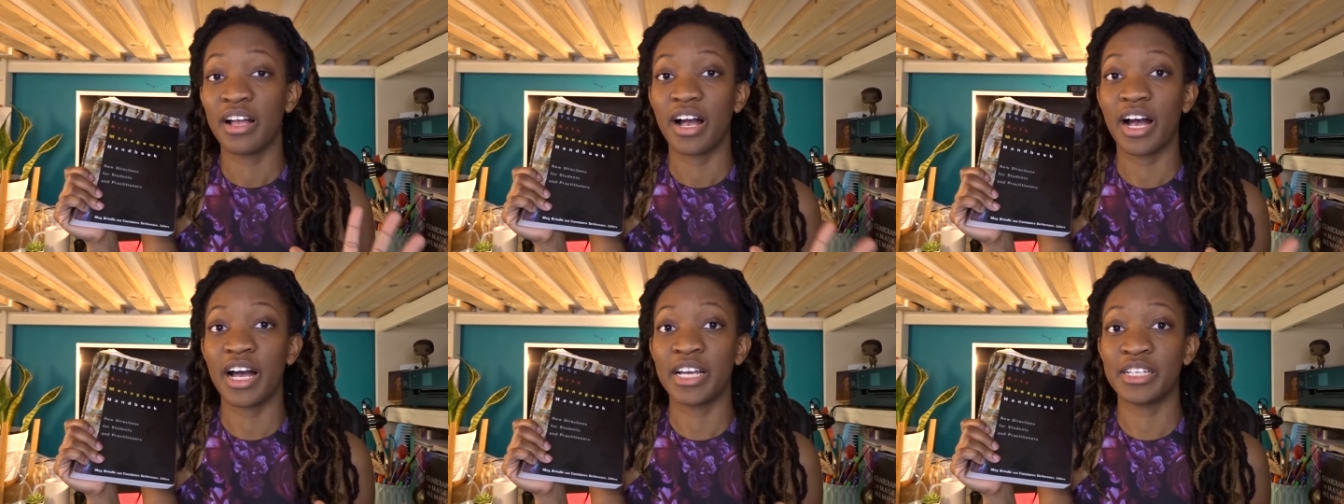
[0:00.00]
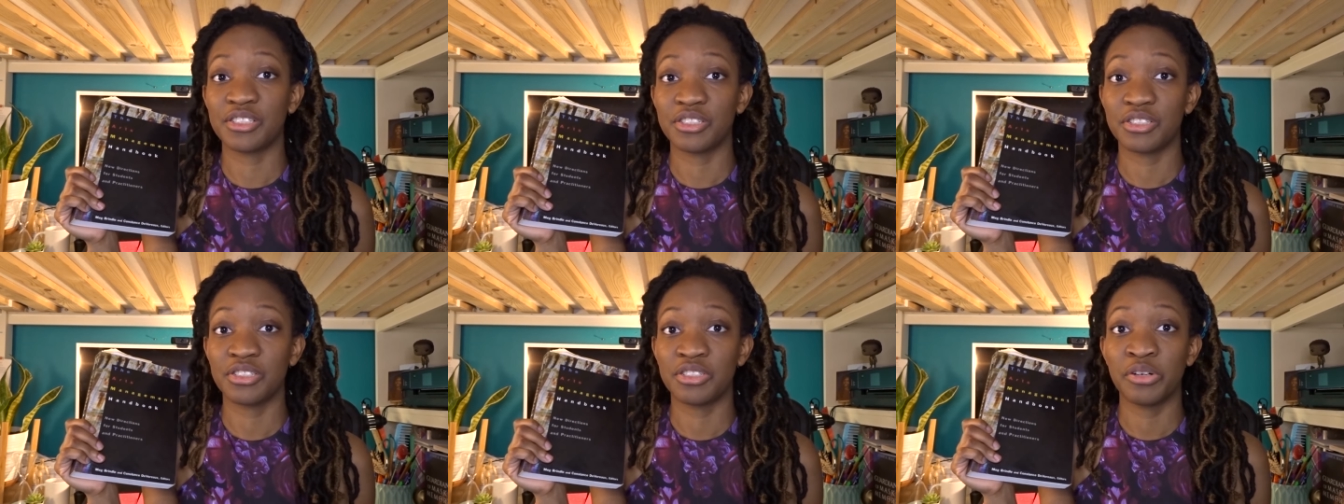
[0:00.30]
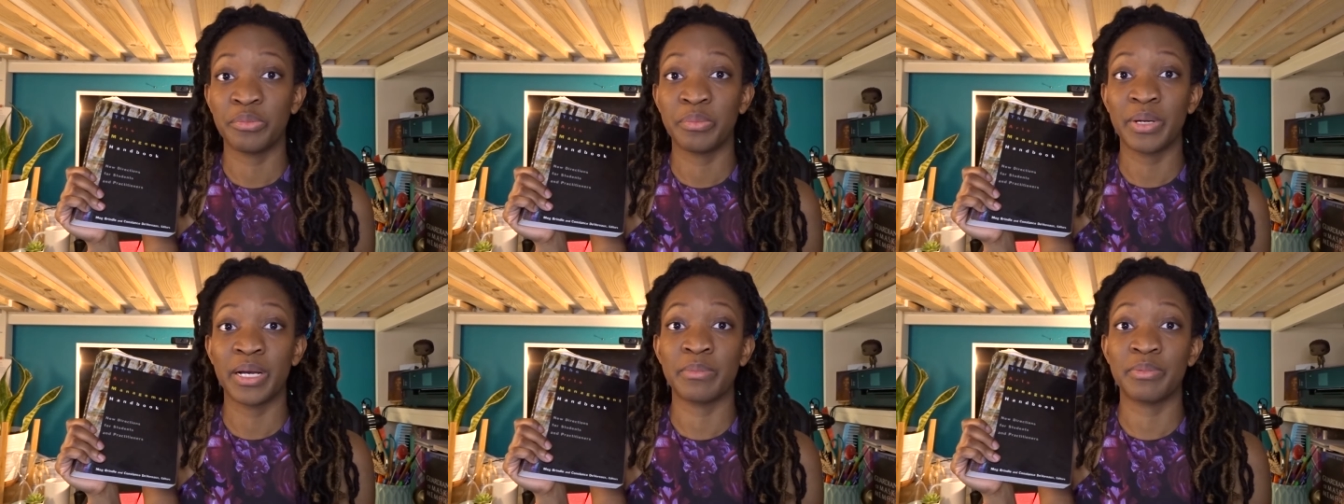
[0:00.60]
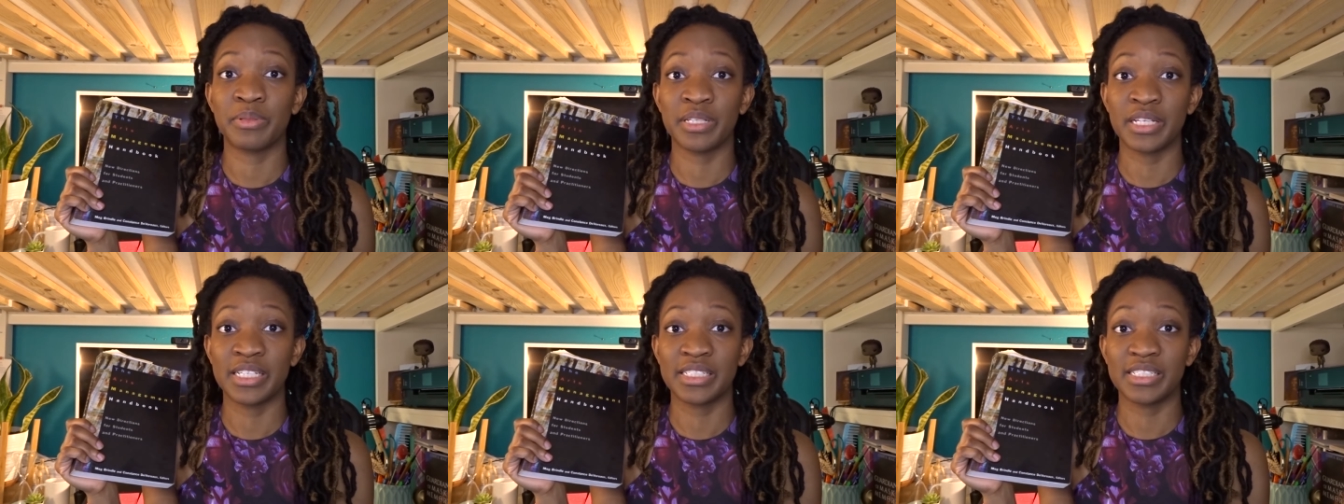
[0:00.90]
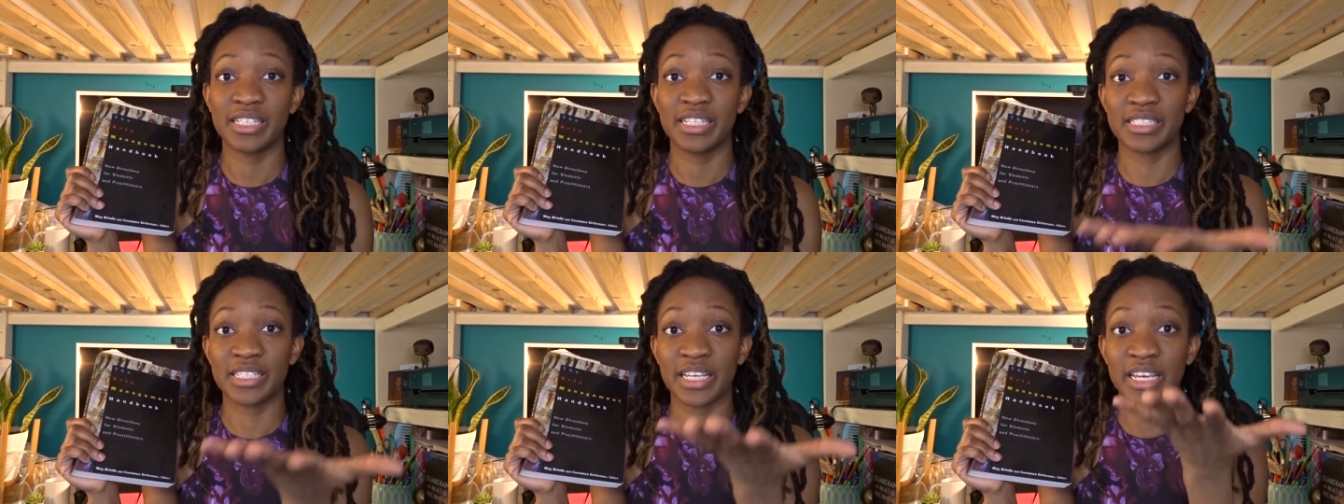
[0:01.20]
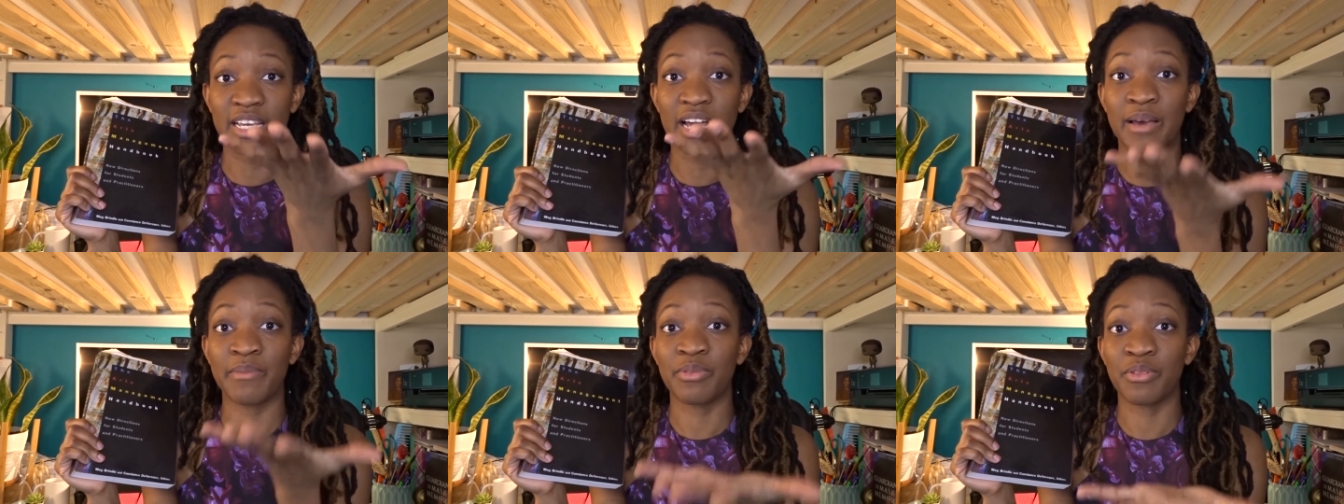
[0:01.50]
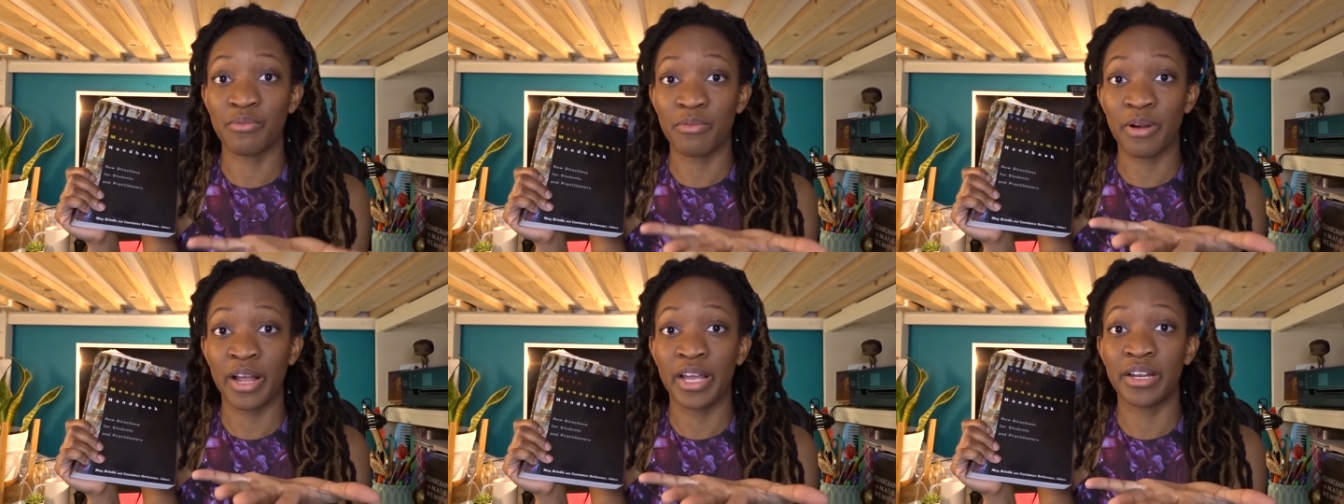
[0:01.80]
I should know my place as like I'm
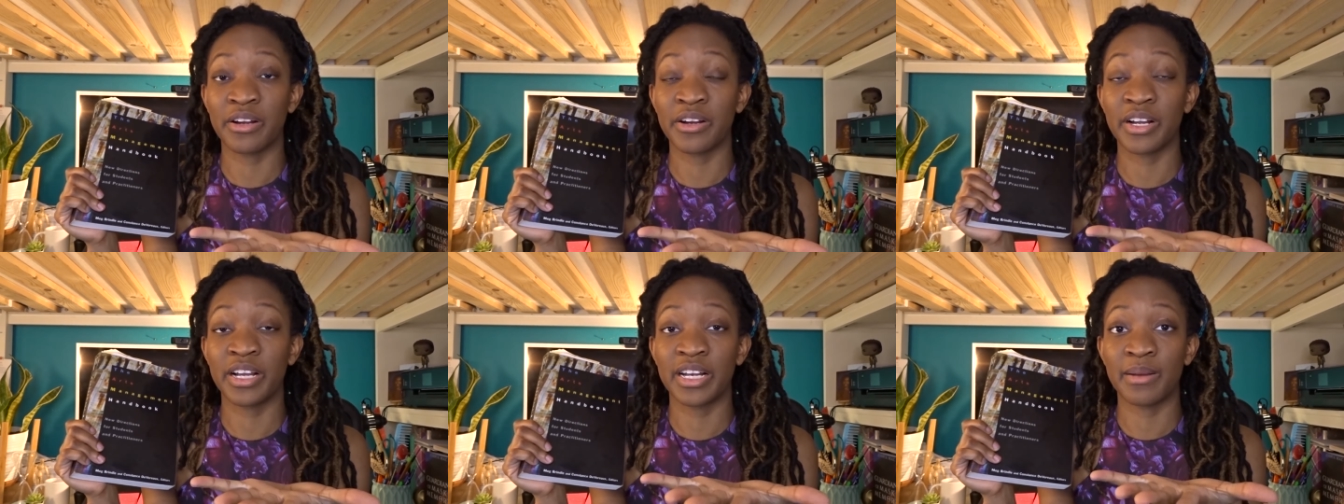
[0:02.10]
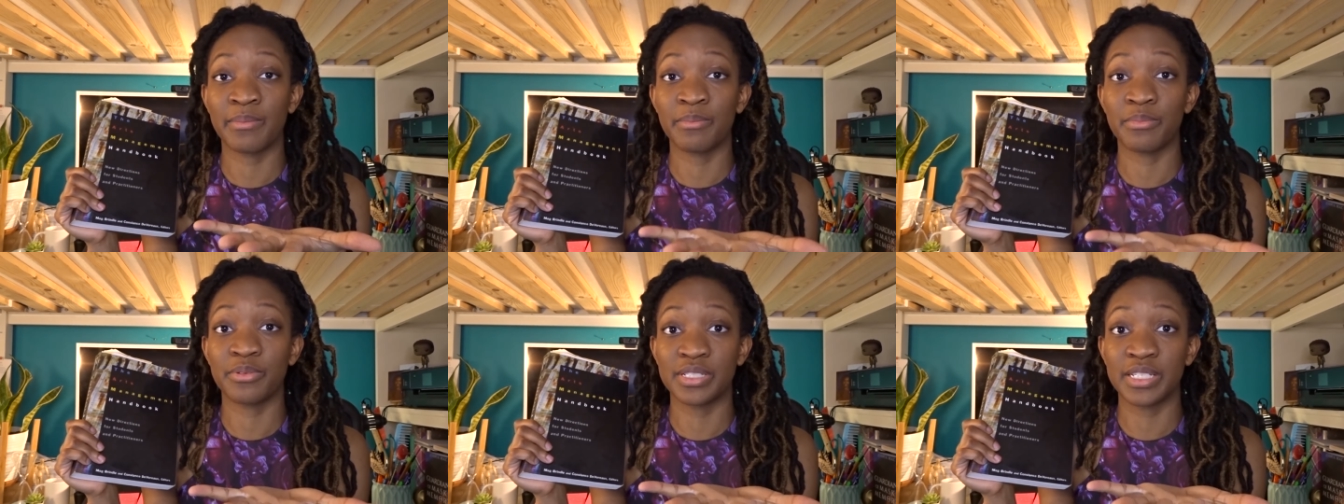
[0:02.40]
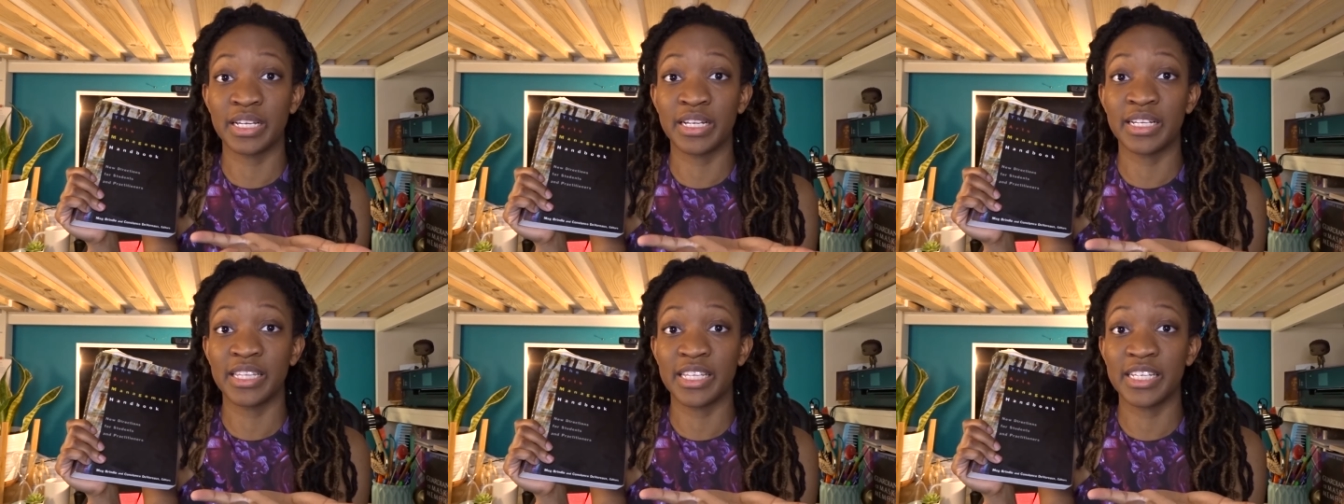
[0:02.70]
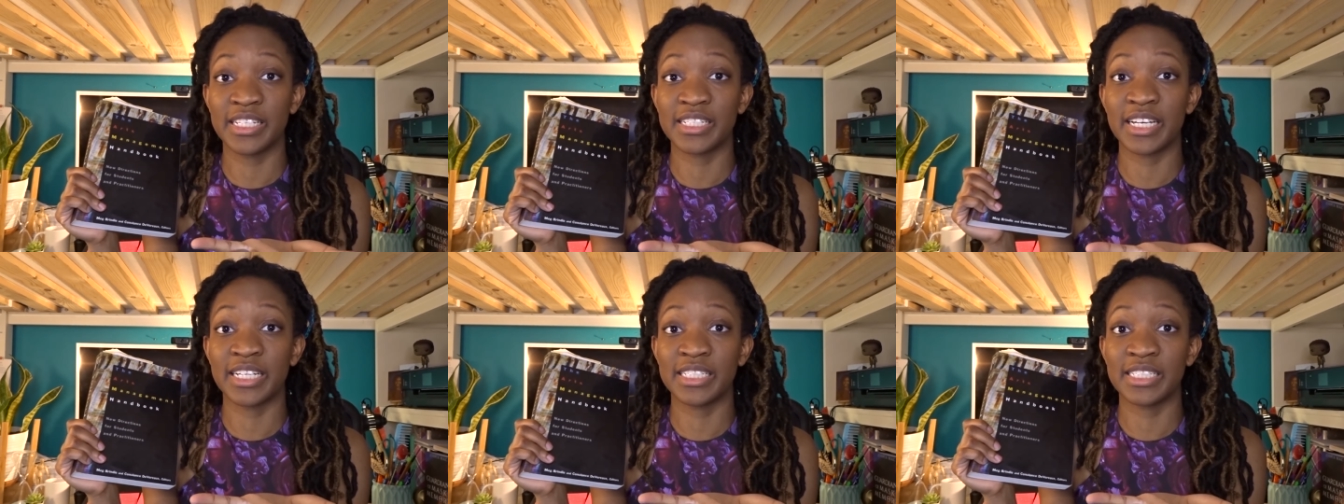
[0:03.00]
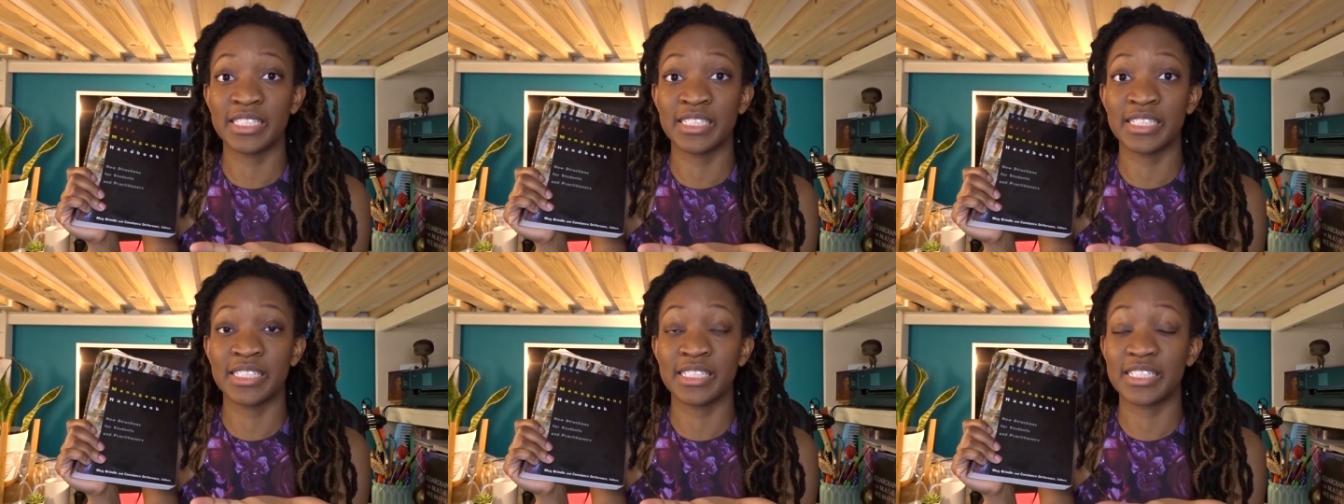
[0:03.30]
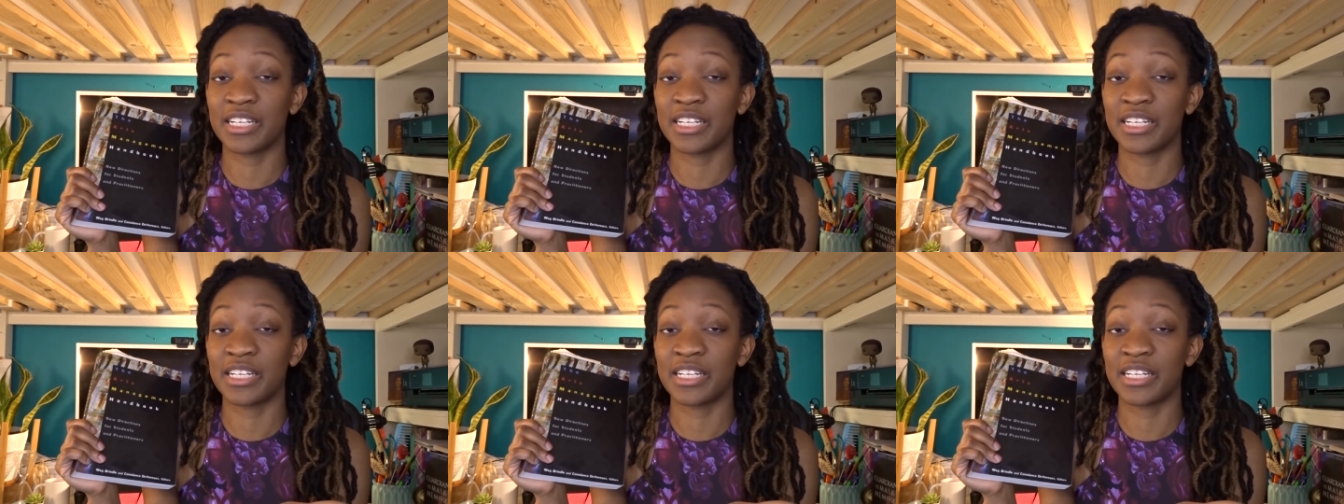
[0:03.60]
the writer and I'm presenting these ideas.